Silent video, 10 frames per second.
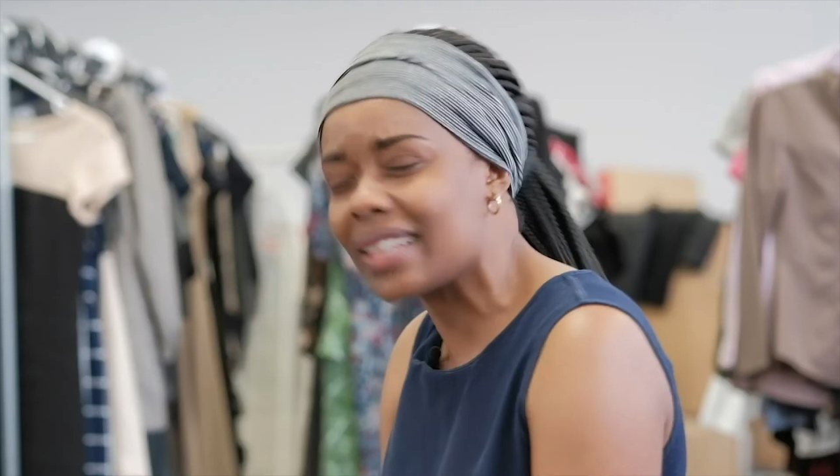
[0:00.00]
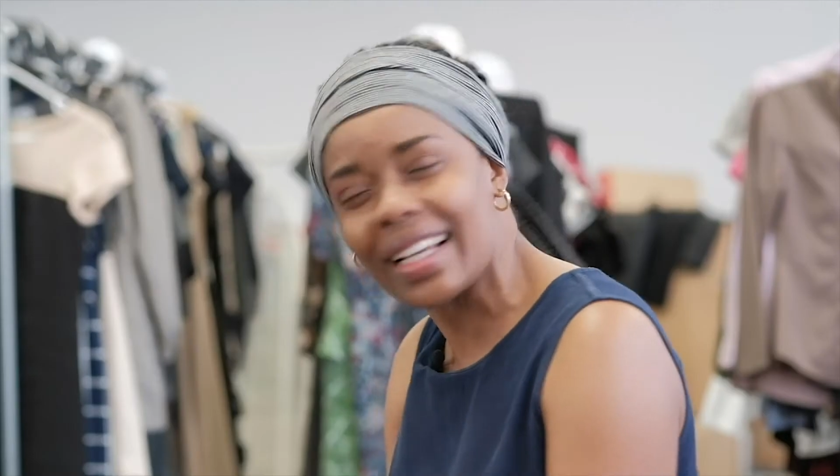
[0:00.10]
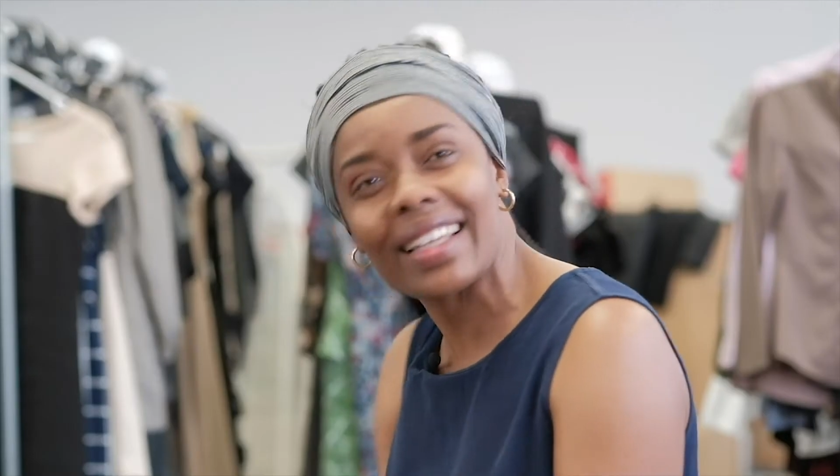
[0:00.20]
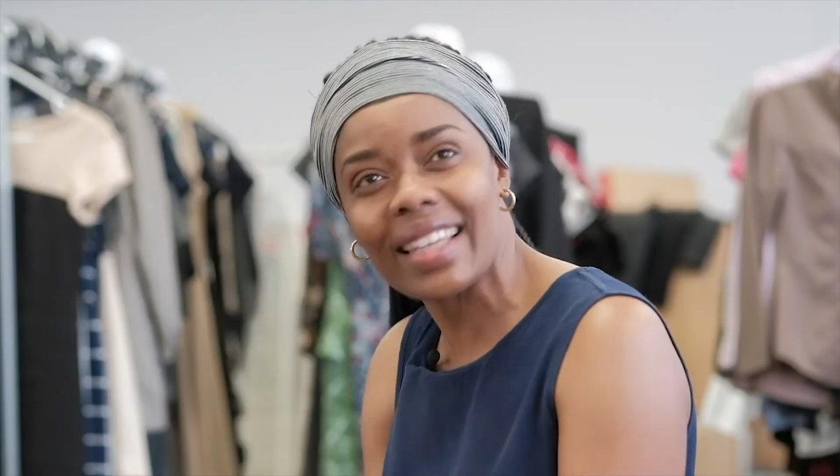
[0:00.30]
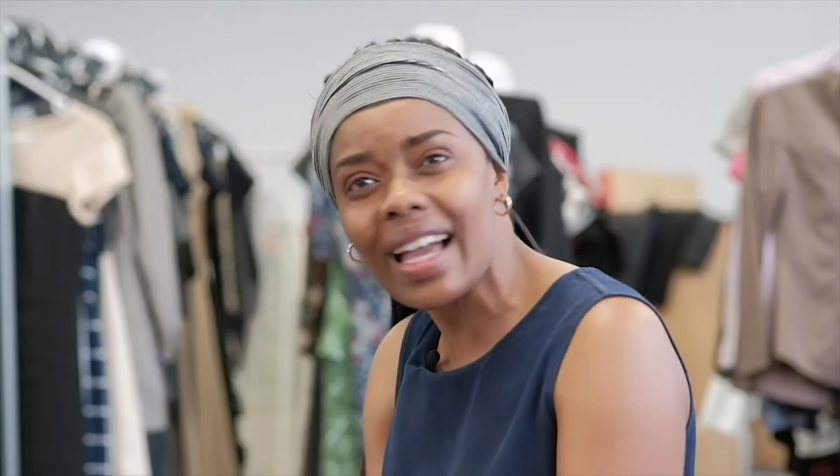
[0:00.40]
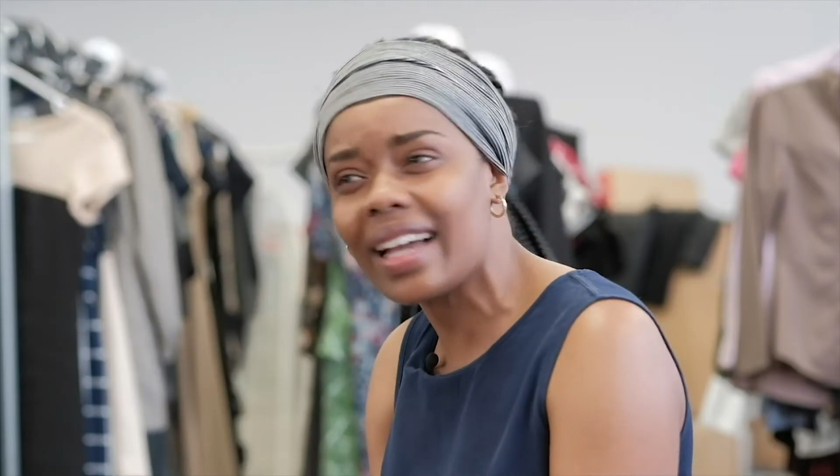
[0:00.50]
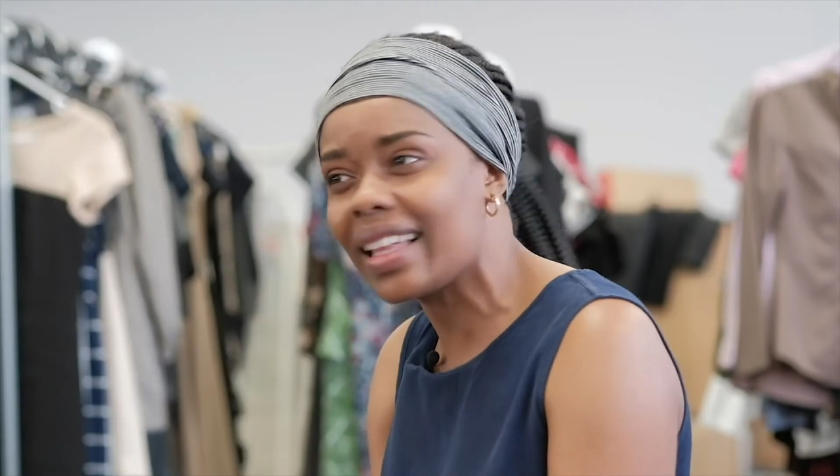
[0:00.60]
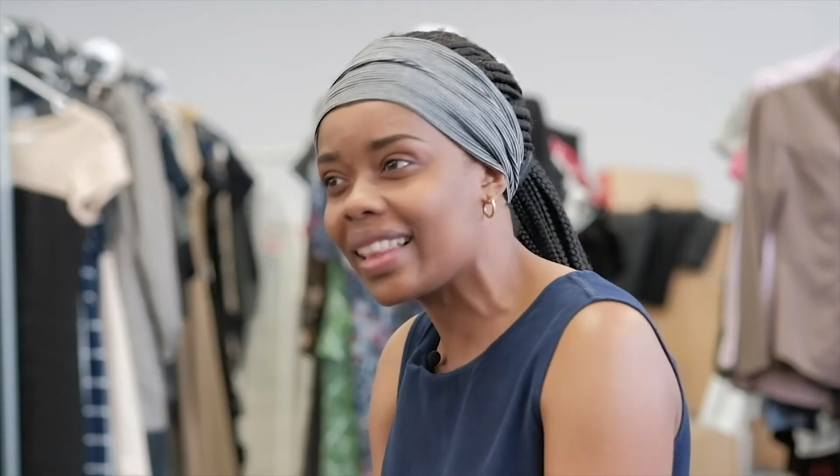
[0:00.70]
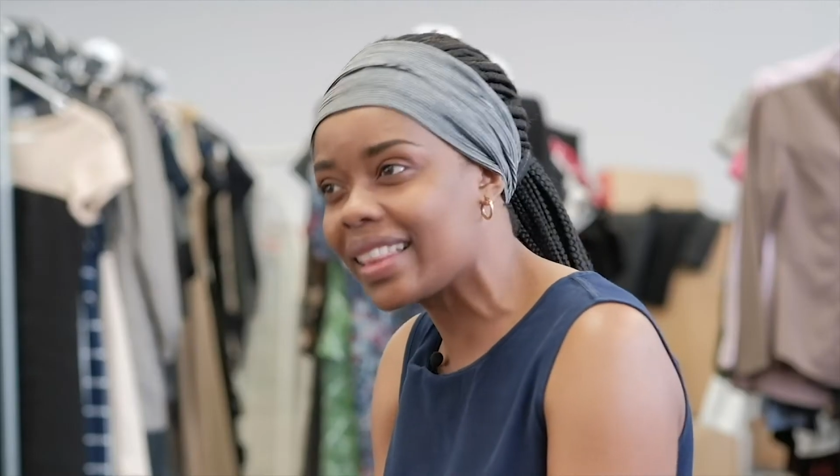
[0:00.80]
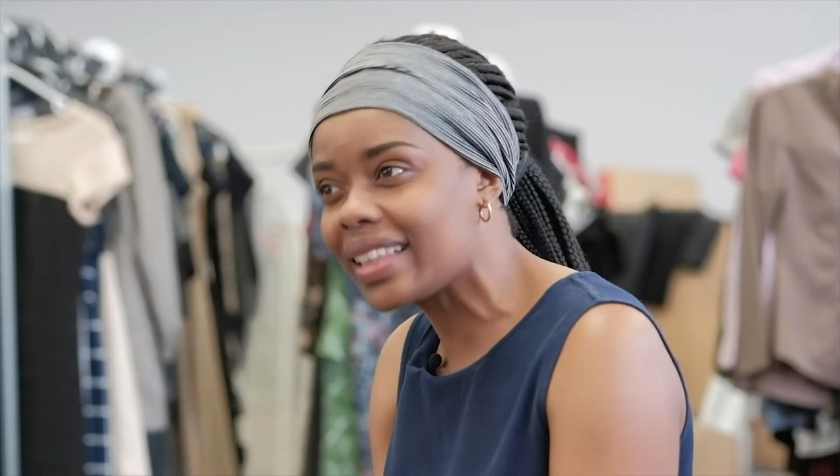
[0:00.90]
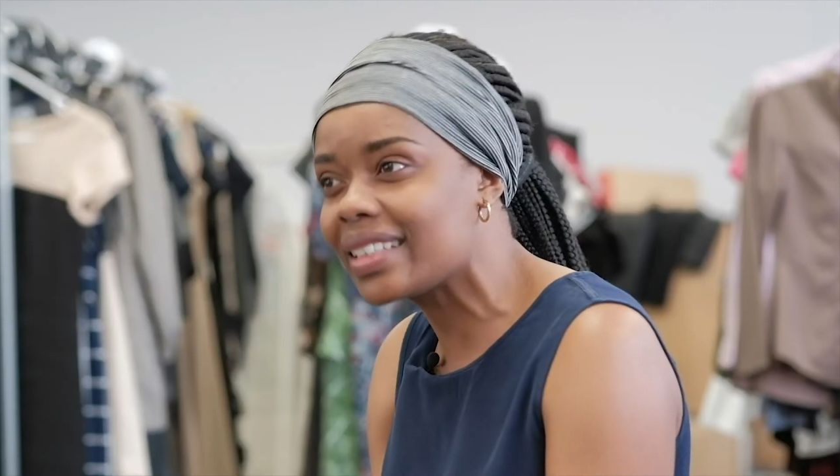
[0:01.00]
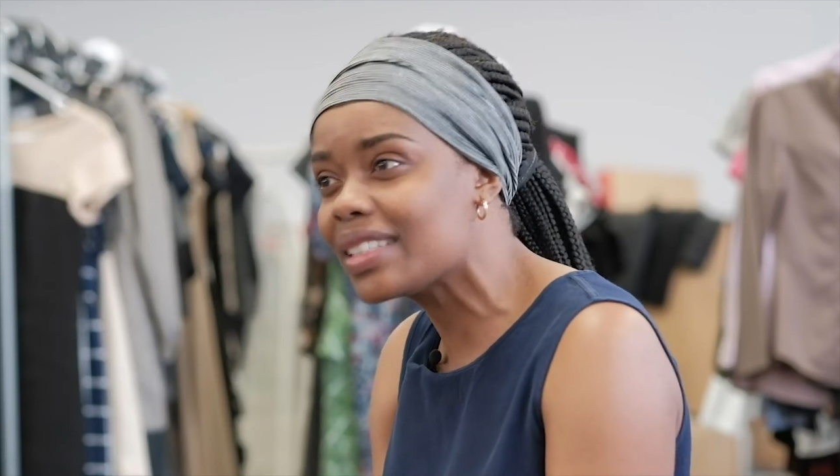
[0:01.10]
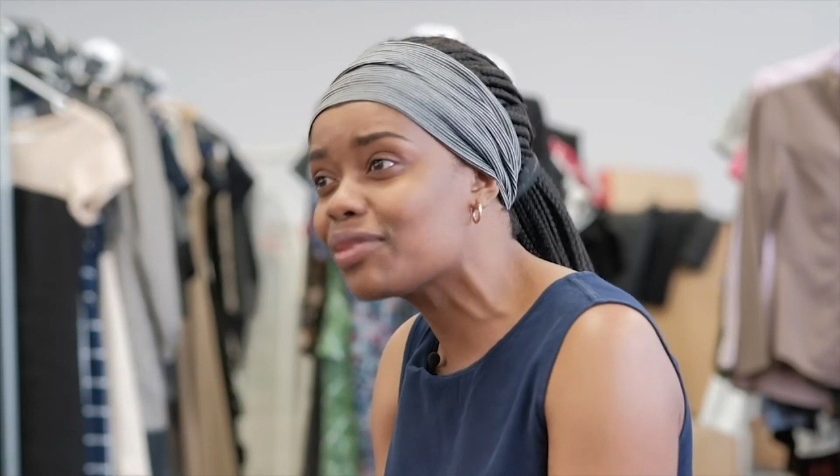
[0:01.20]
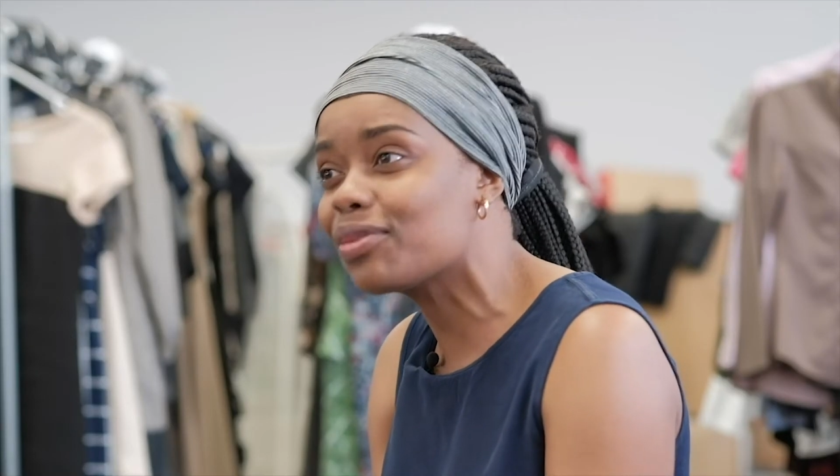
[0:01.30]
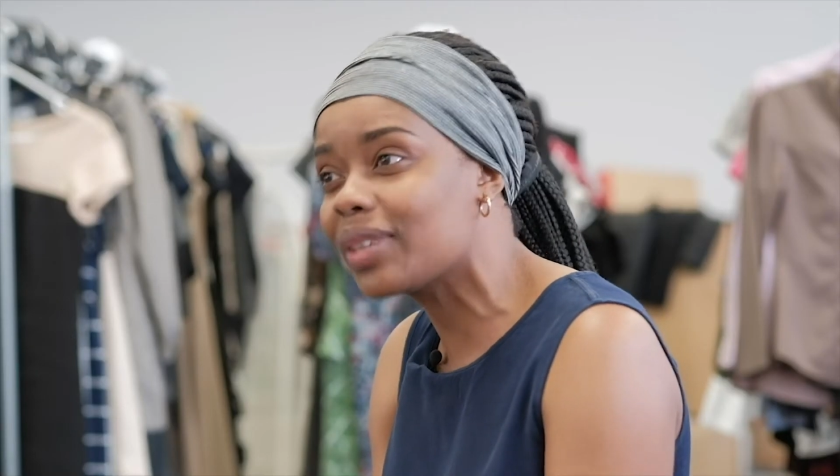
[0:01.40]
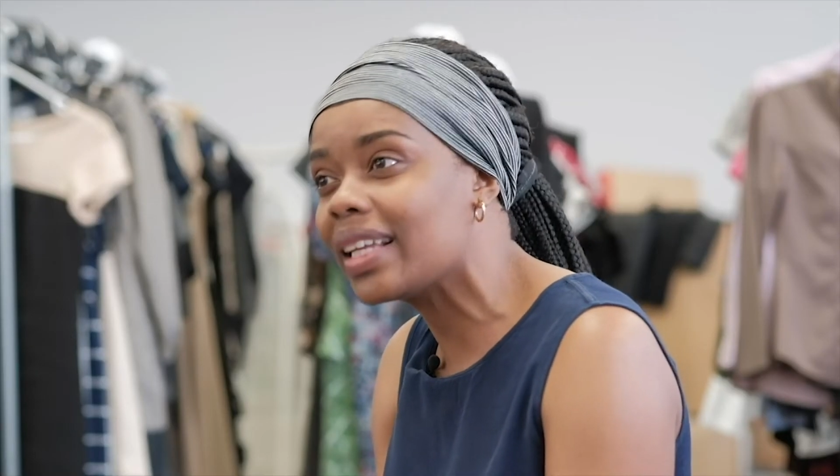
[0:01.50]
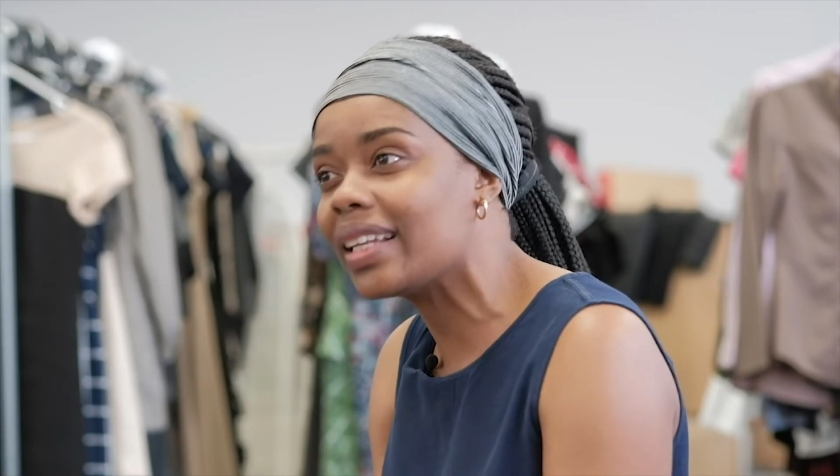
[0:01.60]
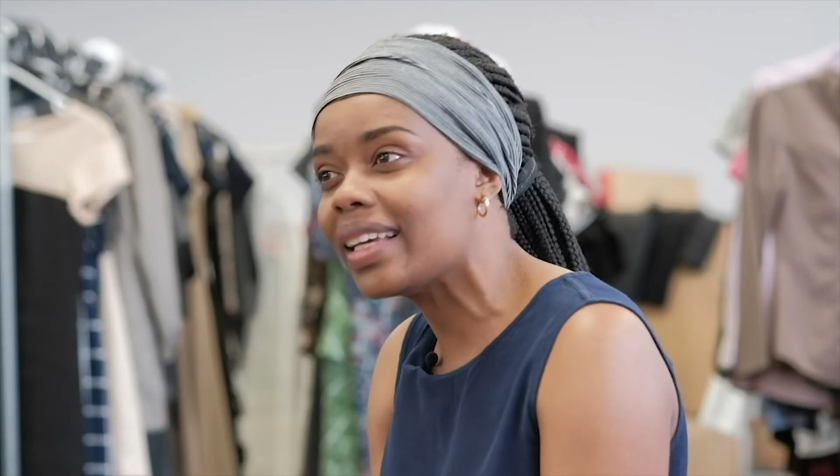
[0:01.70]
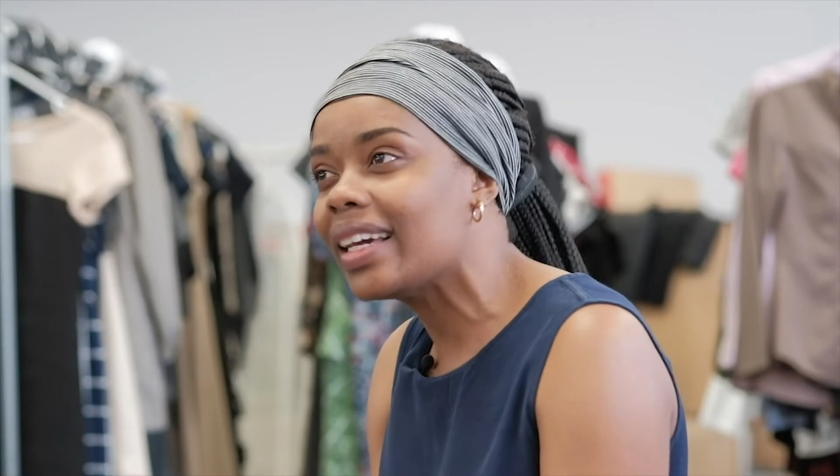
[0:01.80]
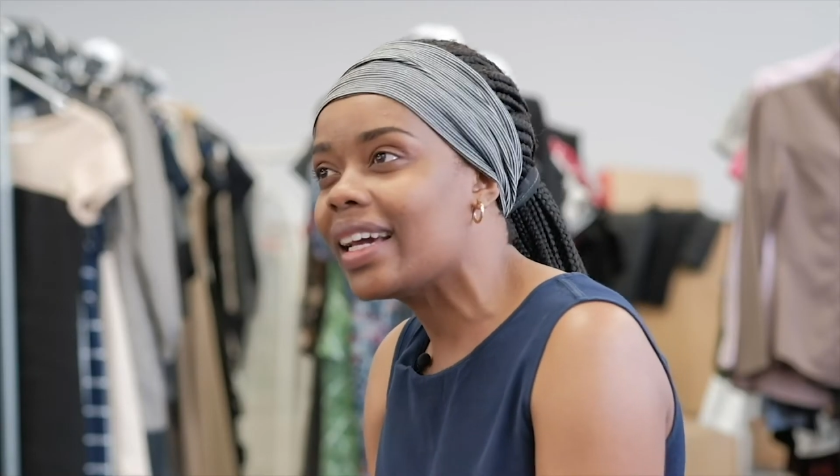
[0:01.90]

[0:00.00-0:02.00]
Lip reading: like, yeah, this is real.